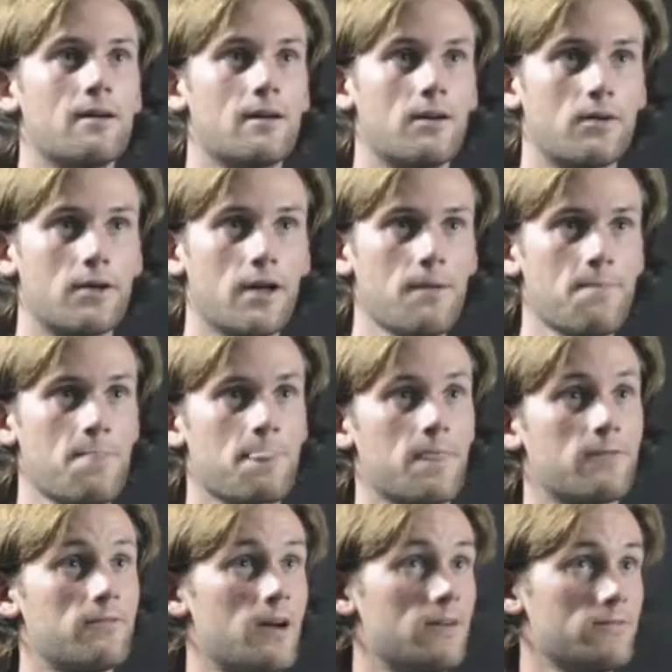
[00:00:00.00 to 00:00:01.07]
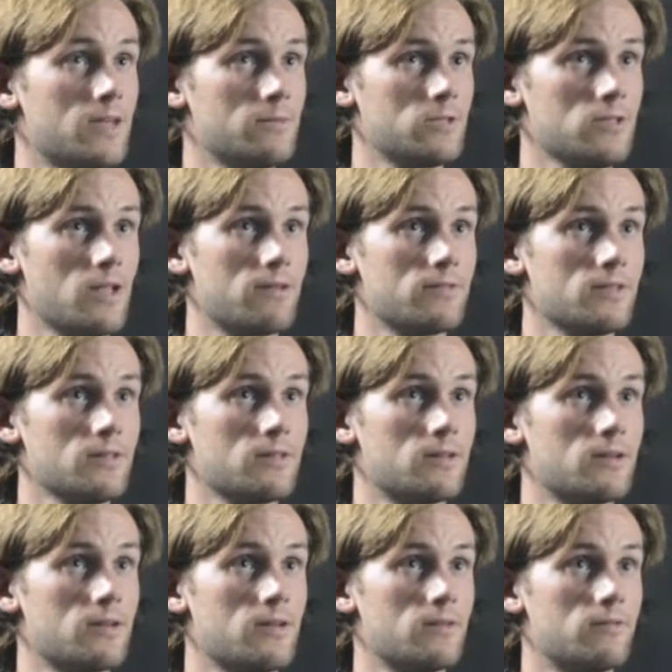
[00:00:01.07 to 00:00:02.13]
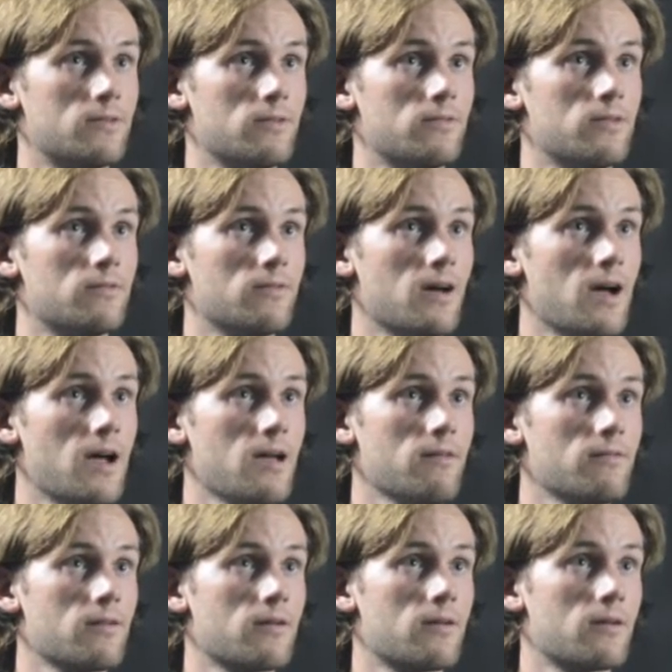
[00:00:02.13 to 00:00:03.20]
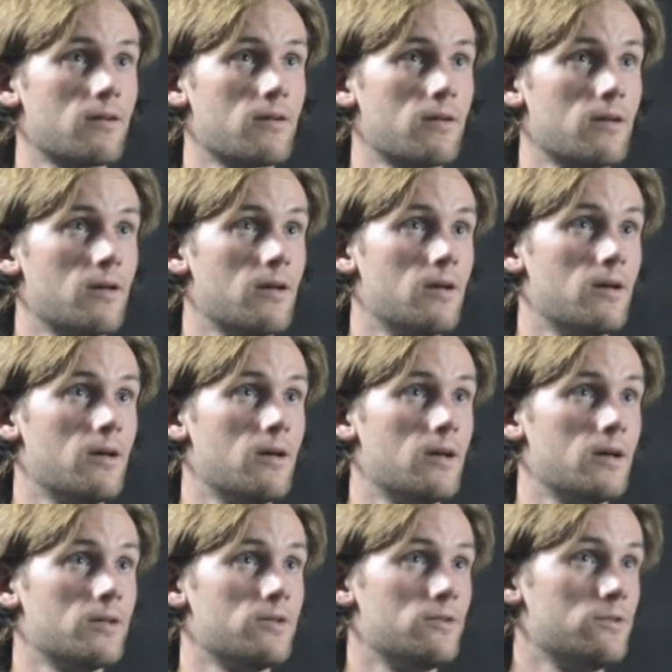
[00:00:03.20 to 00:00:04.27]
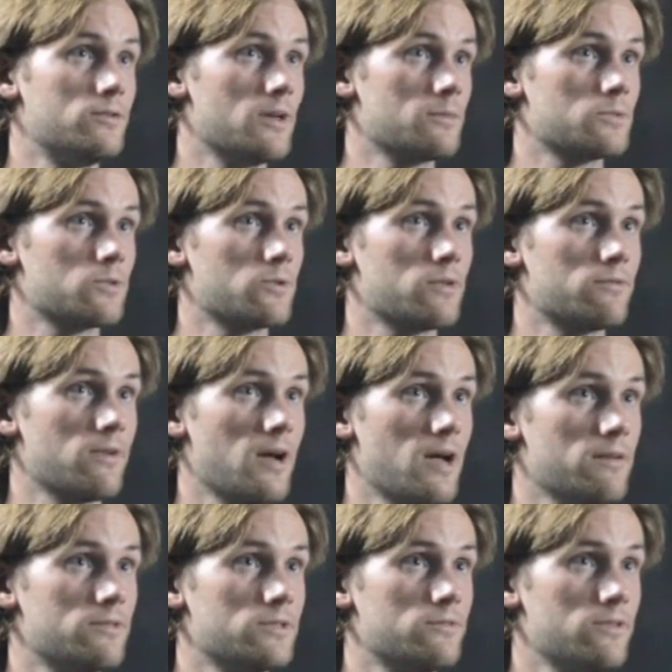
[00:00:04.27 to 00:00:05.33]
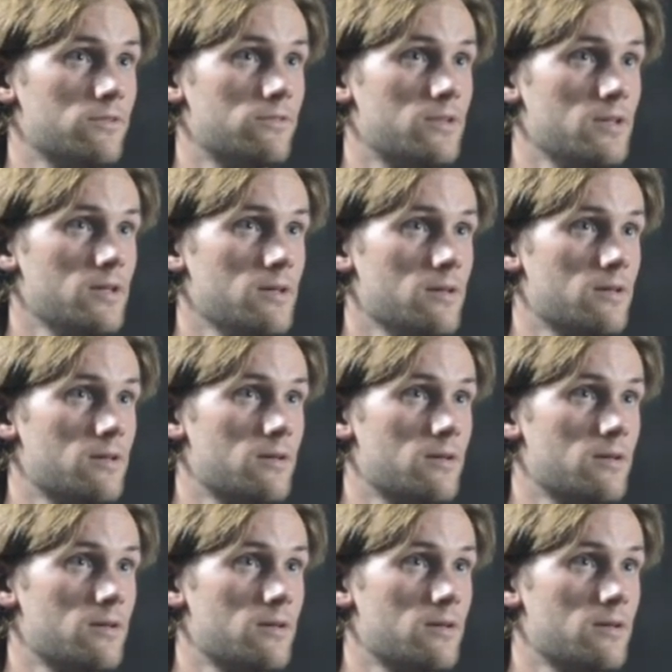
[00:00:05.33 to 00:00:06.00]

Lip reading: Okay, 5 times 11, 55. 2 times 25 is 50.